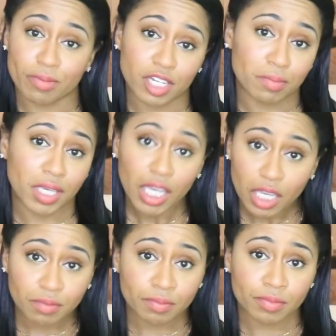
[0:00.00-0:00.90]
about to be
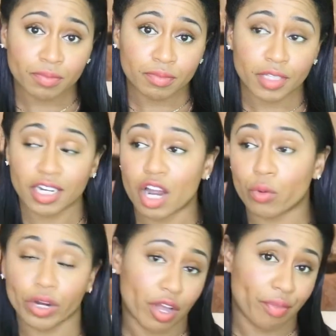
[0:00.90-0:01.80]
it. And I'll
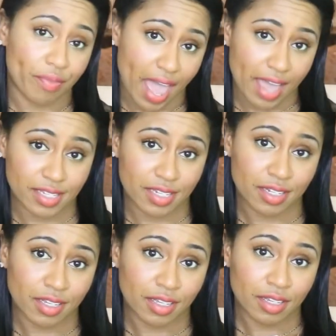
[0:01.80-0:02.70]
work on that.
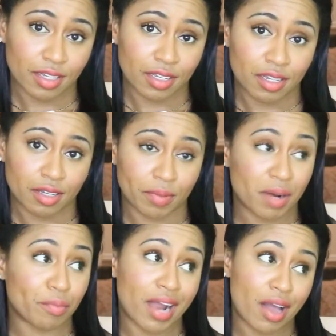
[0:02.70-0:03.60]
But
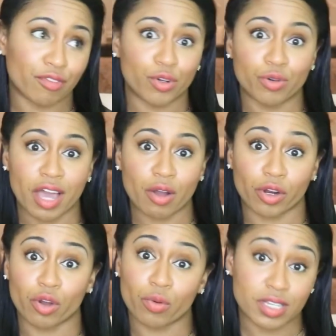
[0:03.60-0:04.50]
I'm proud of who that
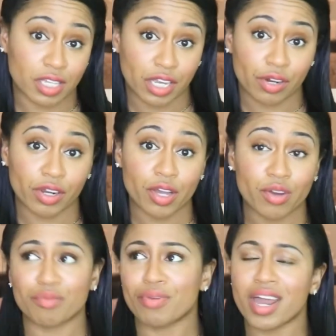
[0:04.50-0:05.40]
girl was a year ago,
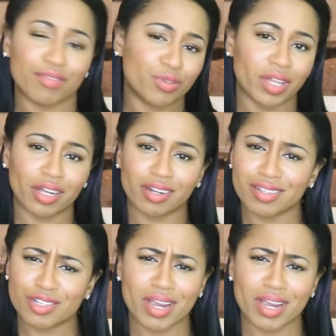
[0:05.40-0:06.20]
and I'm proud of who that girl is